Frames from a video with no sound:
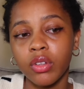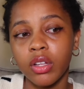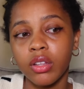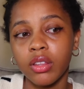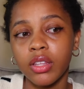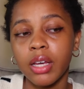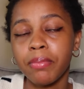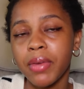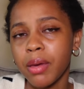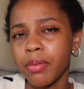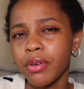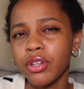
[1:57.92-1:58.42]

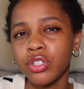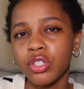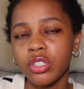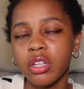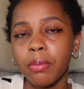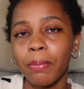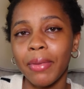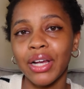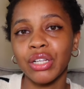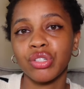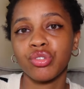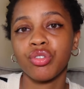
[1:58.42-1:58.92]
then maybe it's just a
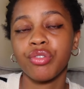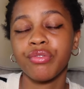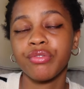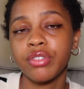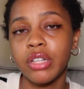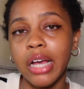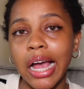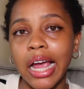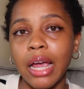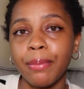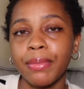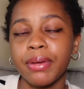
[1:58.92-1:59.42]
matter of
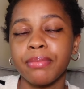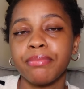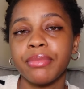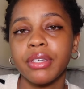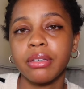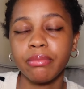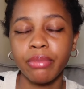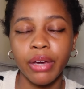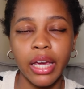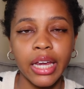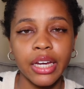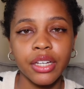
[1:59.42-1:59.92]
time and
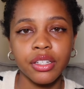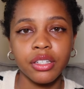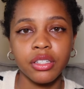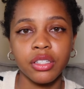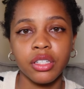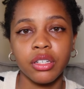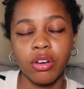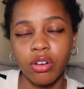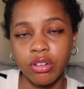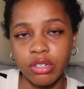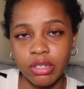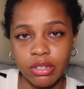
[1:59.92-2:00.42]
being patient
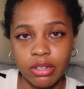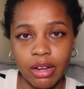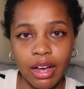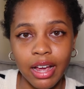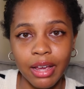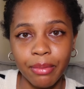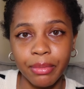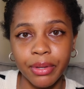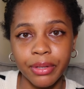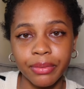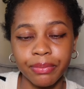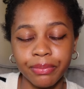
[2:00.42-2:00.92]
in God's
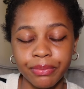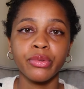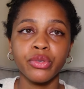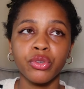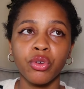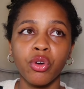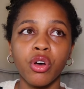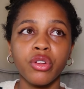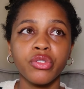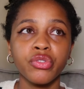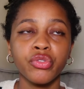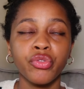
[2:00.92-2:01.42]
timing.
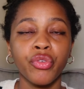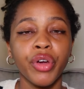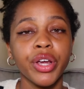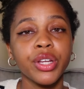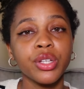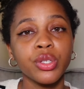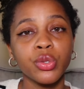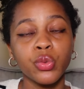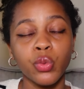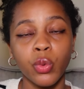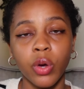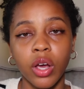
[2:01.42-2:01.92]
God's
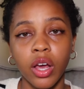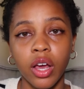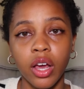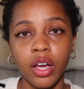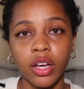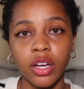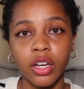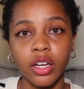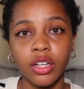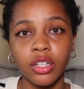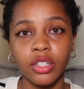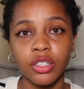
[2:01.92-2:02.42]
greatest
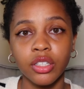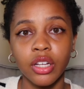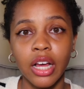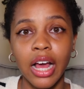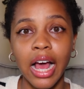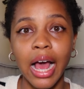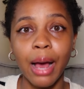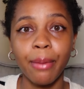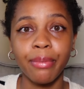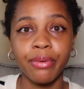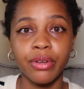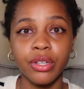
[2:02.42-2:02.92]
work
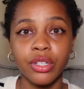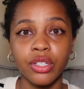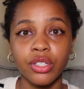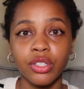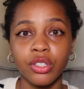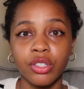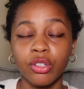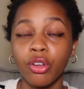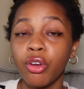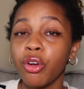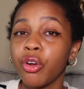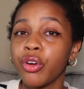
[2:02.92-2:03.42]

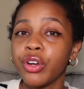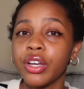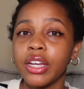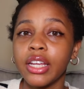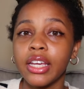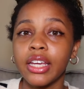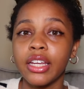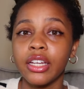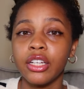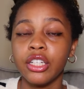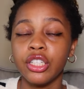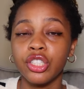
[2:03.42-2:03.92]
happens not
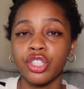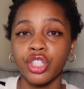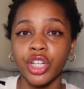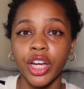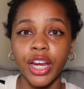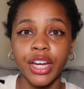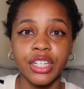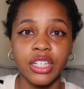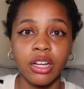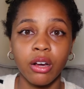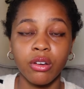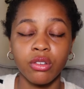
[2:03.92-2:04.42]
only in
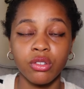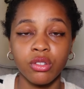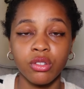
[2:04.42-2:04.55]
changing our